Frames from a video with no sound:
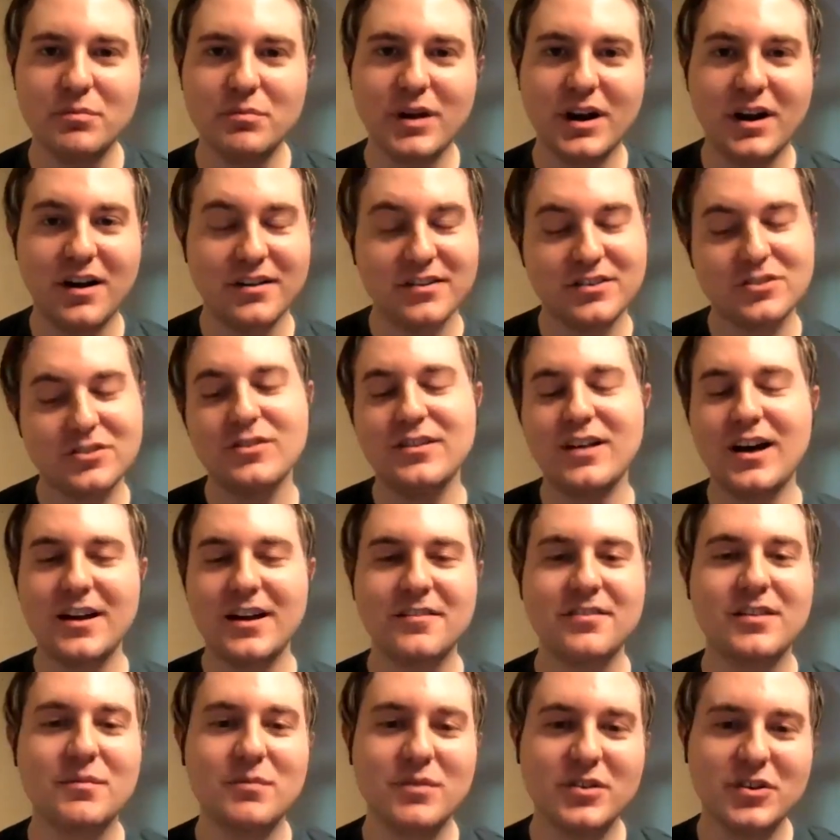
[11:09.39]
but also a lot
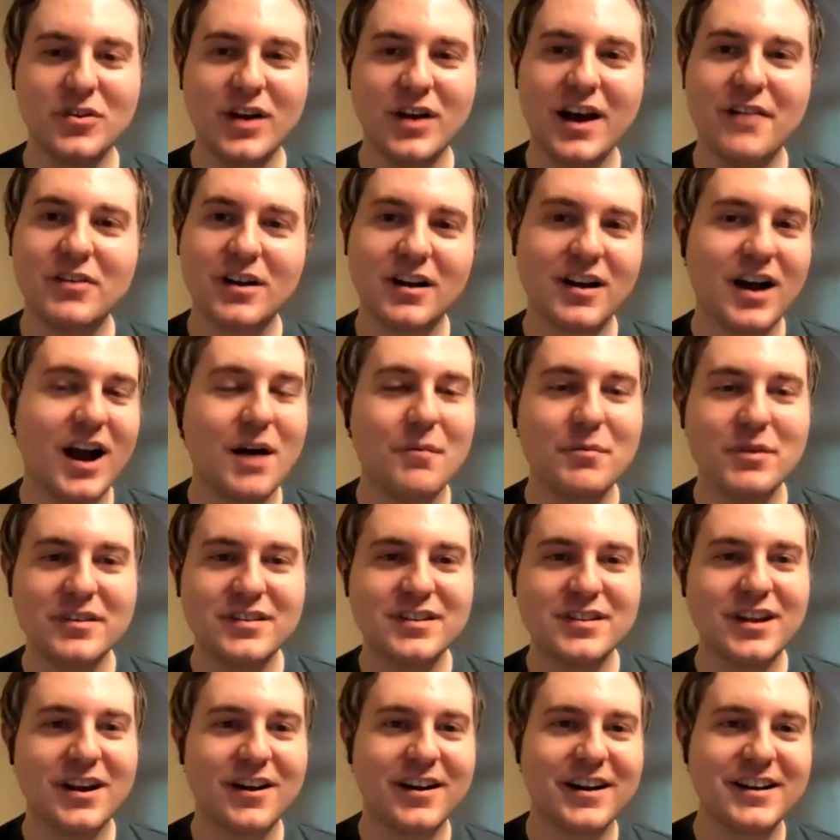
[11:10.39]
of them do have a
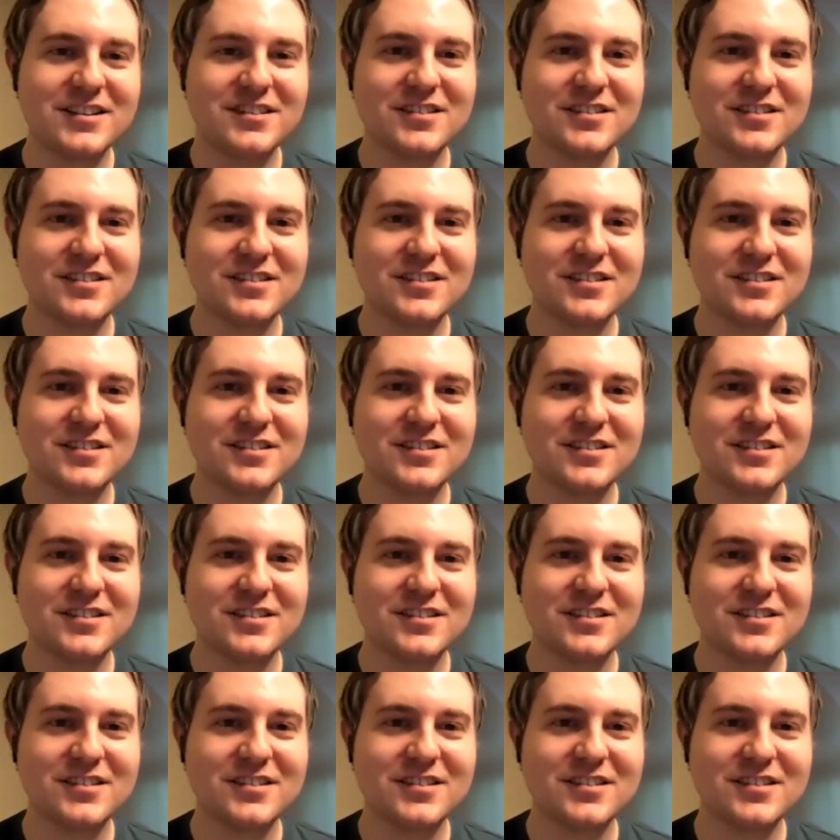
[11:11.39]
commentary